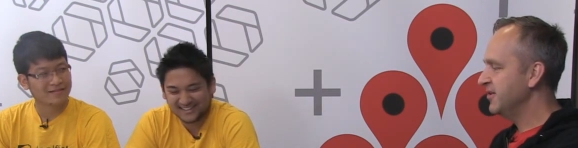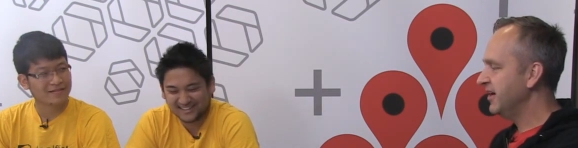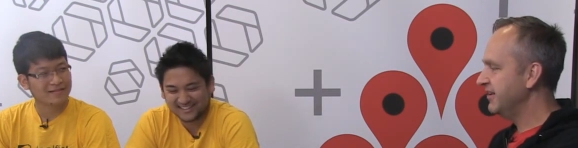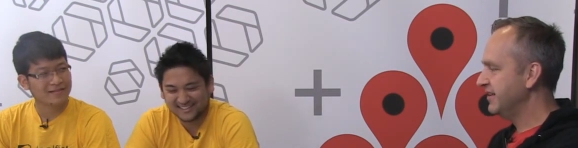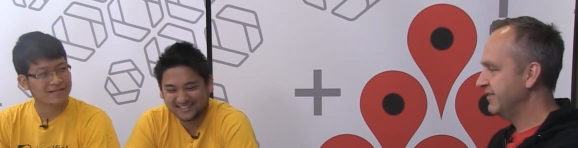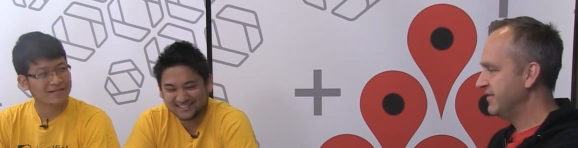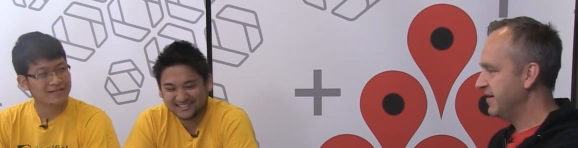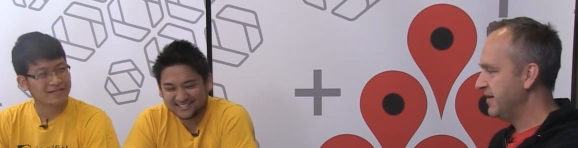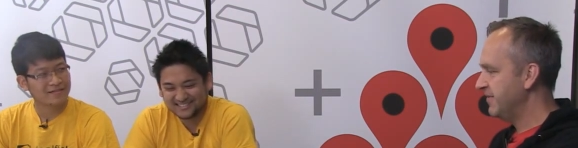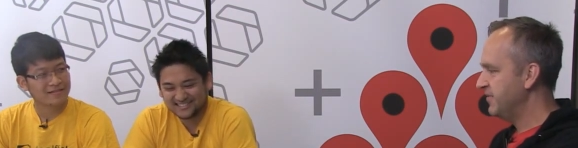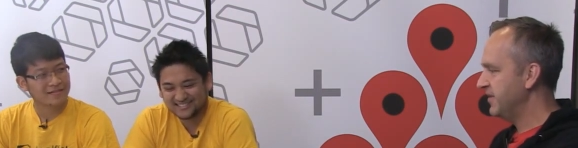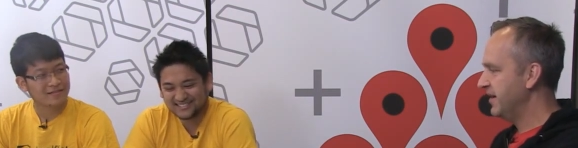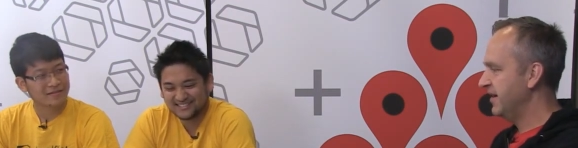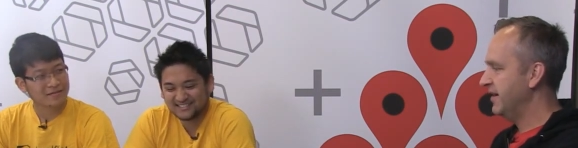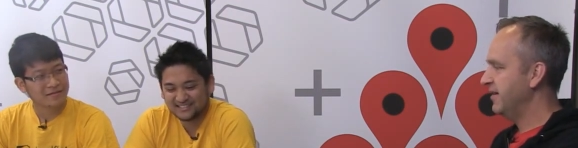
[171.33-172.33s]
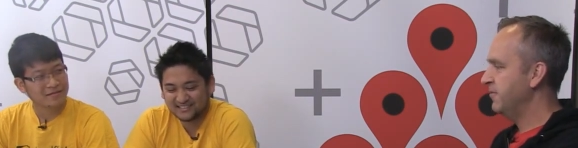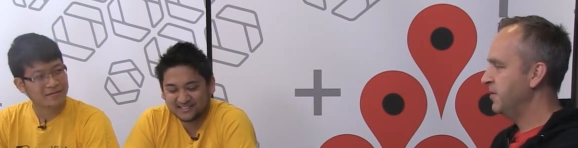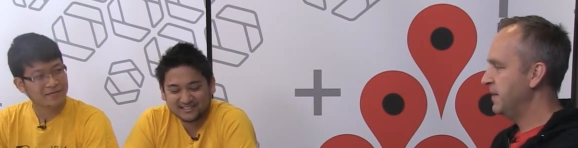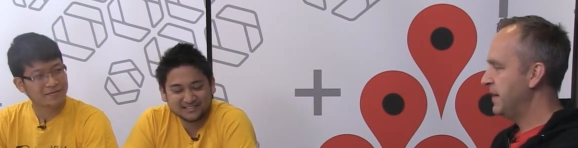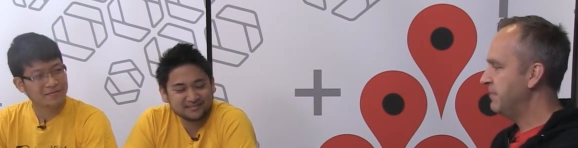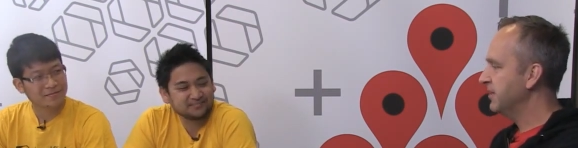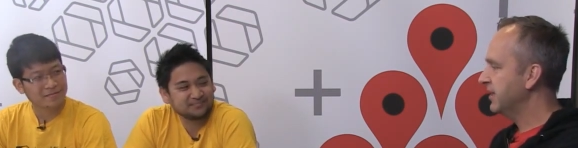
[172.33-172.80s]
Speaker 1: you guys have a uh,
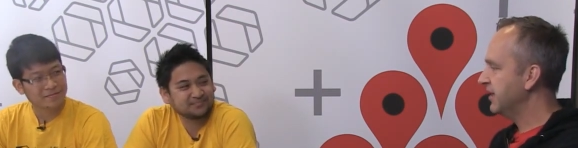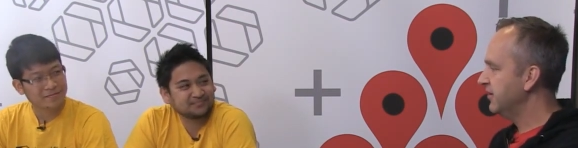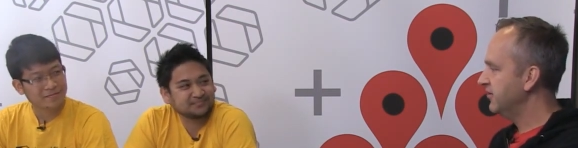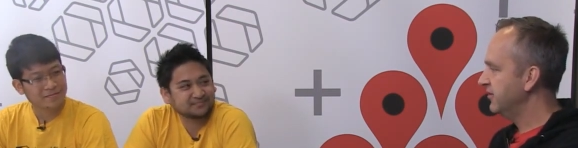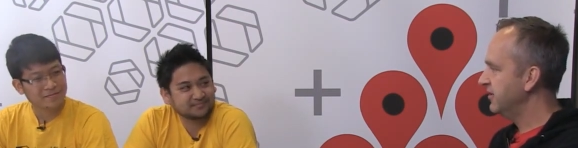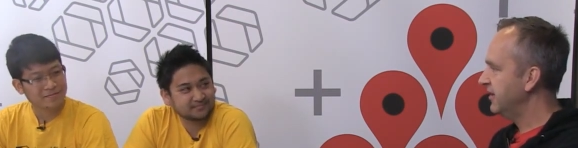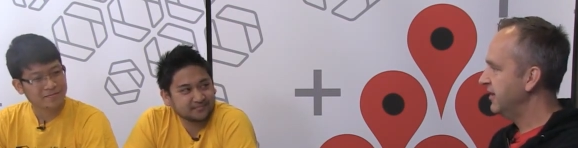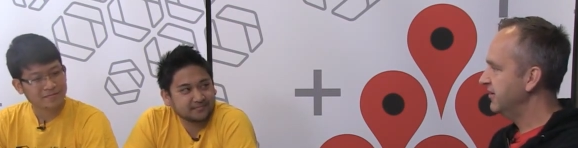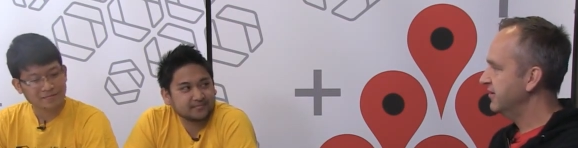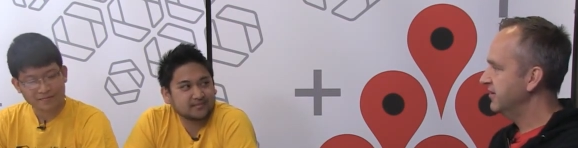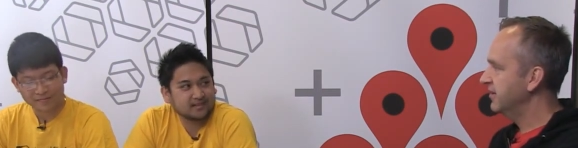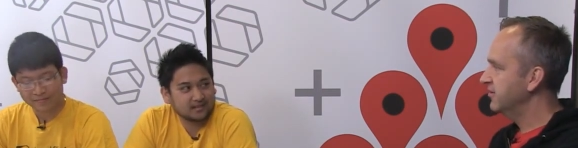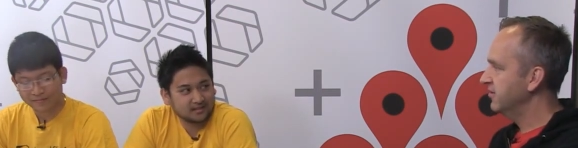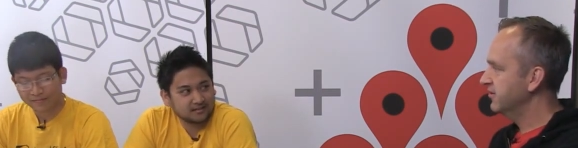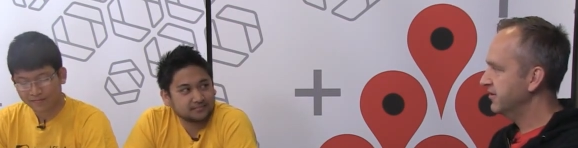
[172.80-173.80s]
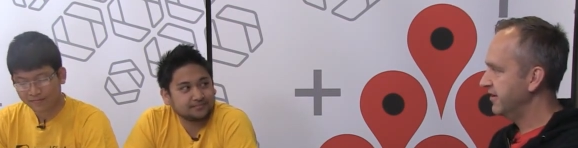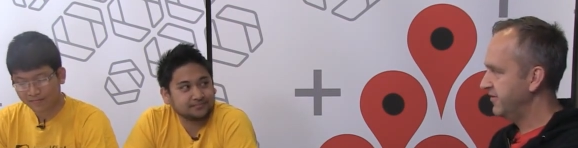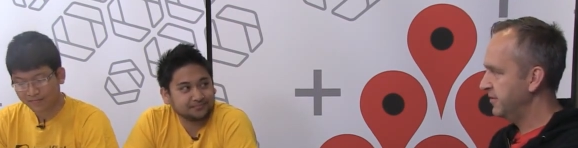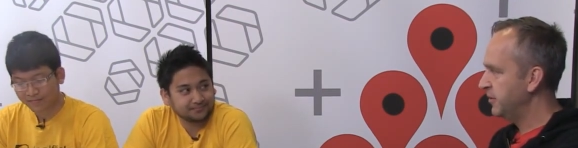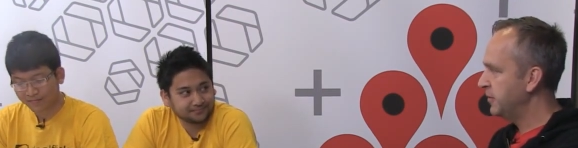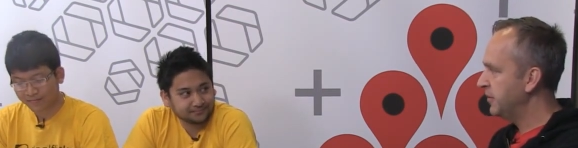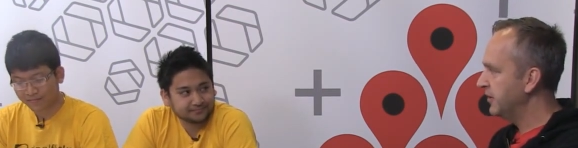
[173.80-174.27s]
web application. I understand you also
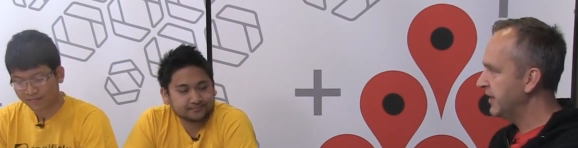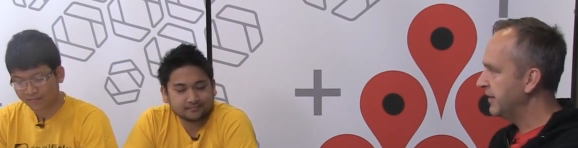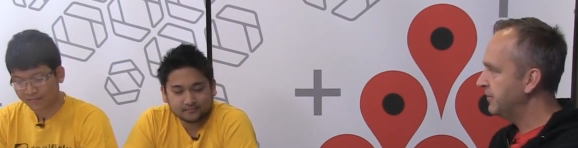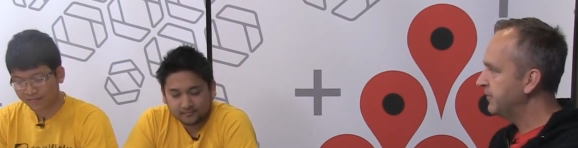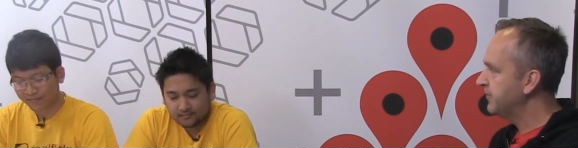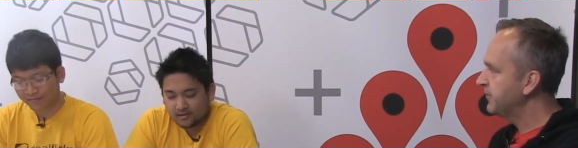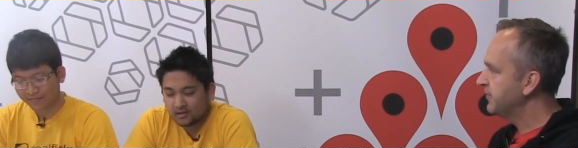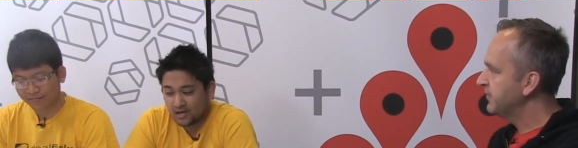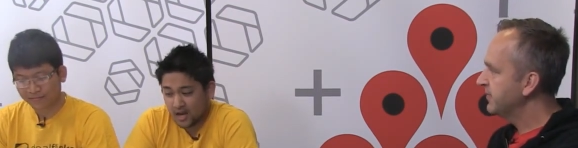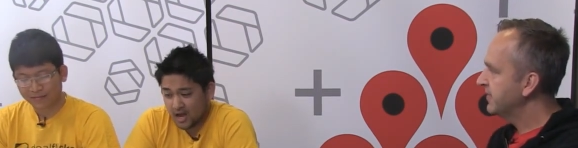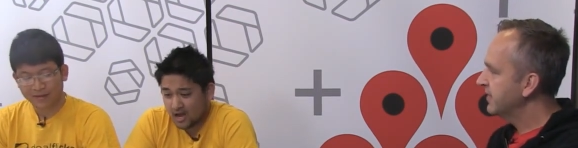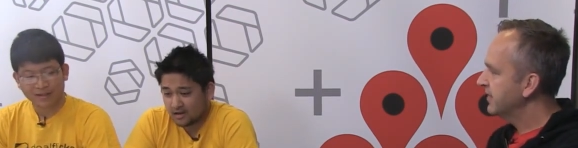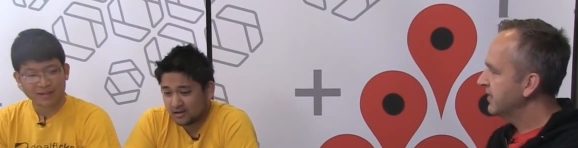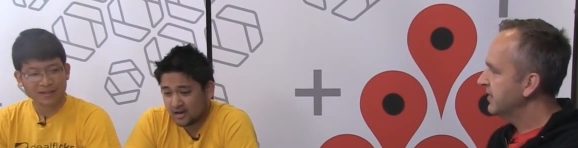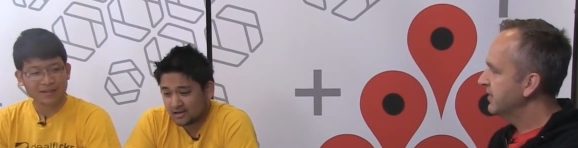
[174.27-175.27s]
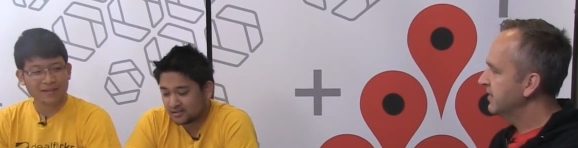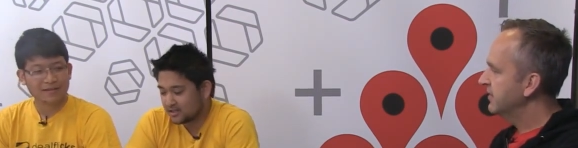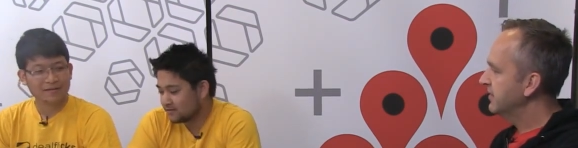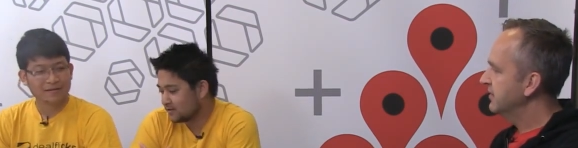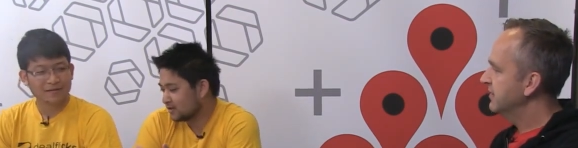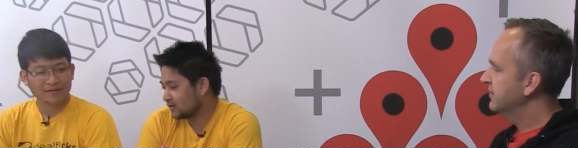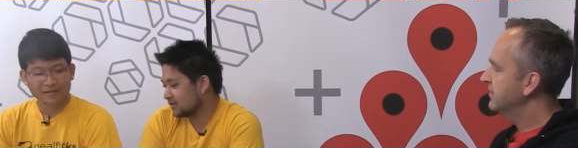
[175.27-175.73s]
have a mobile app. Yeah, yeah.
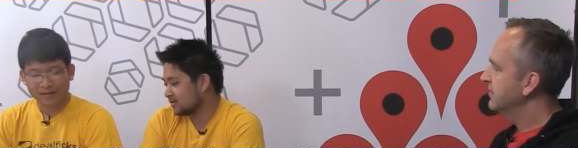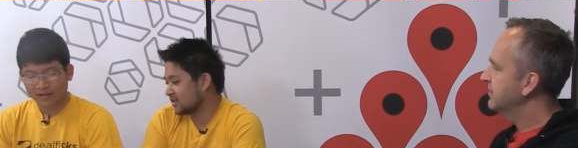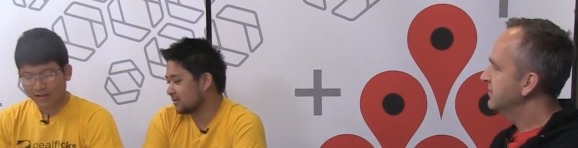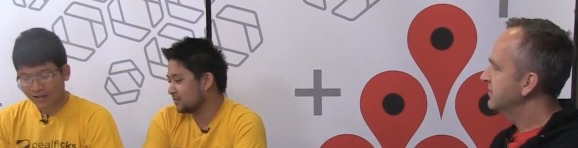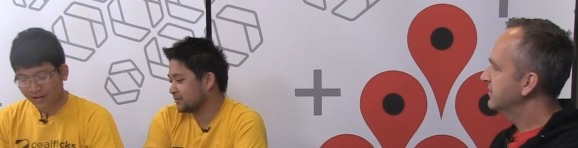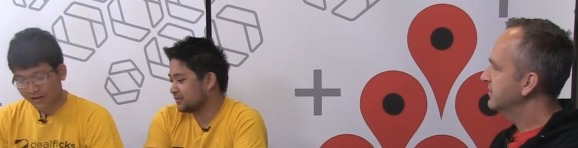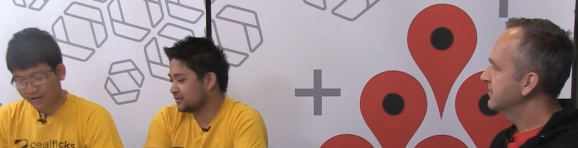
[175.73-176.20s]
Steven here can demo